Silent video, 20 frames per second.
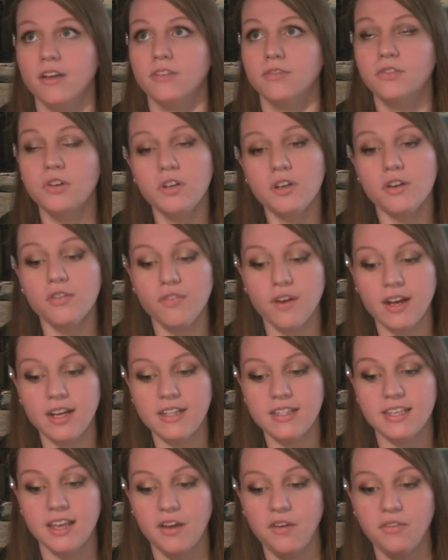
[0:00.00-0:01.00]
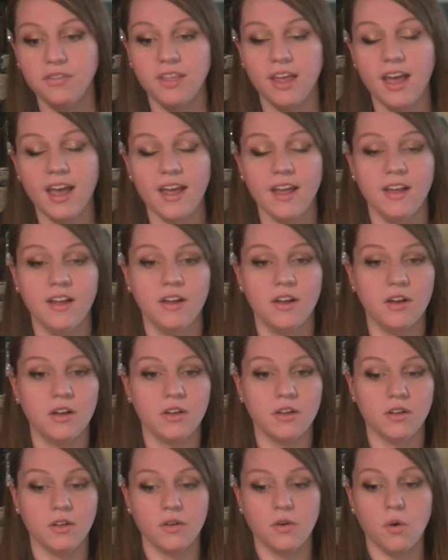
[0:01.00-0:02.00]
Fuuka finds out that
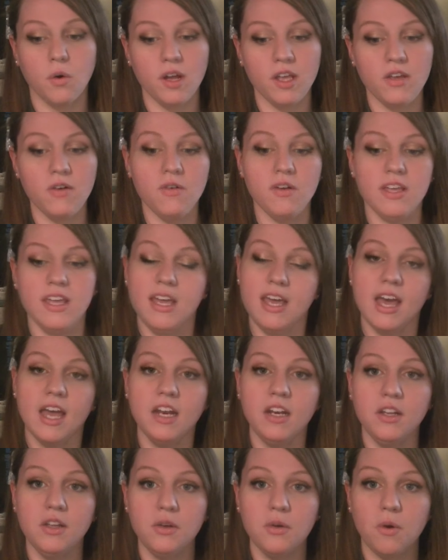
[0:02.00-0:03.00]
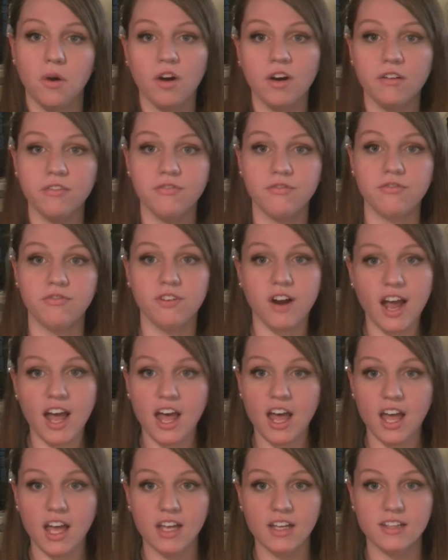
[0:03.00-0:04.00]
Koyuki and Yu are
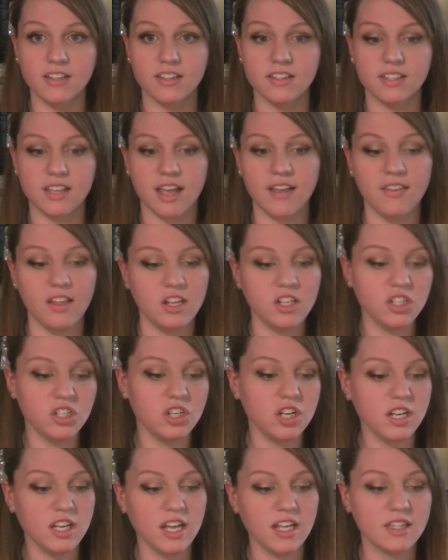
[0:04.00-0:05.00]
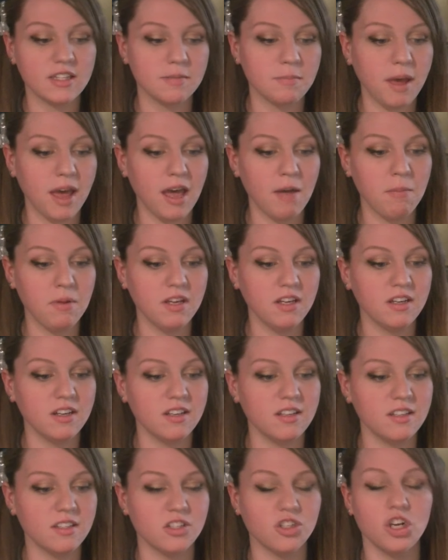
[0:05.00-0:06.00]
friends, and then she gets mad
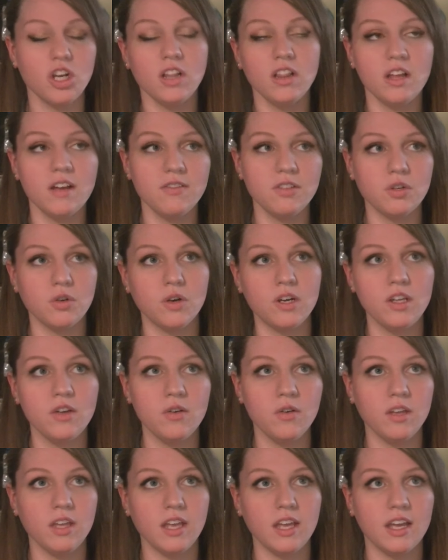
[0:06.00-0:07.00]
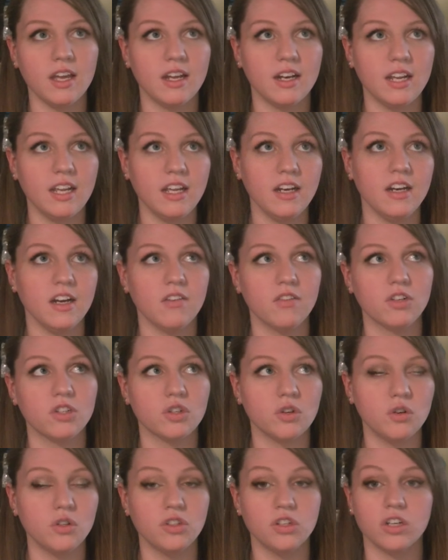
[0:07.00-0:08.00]
because she loves Koyuki and he never
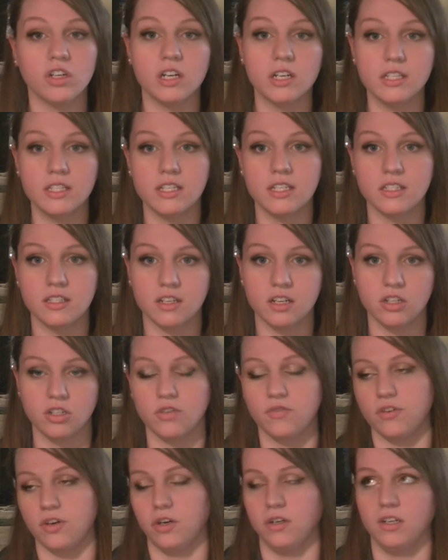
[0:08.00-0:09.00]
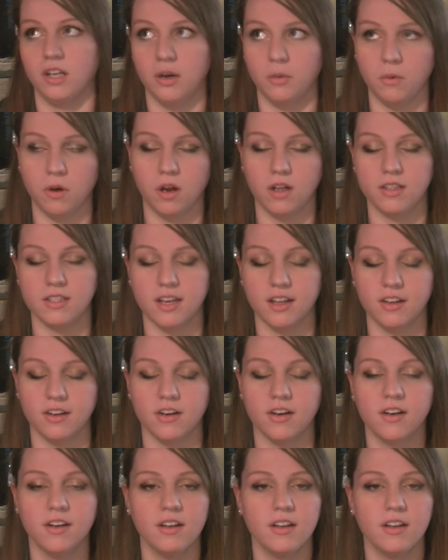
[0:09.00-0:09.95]
told her because he's an introvert and didn't want to tell her.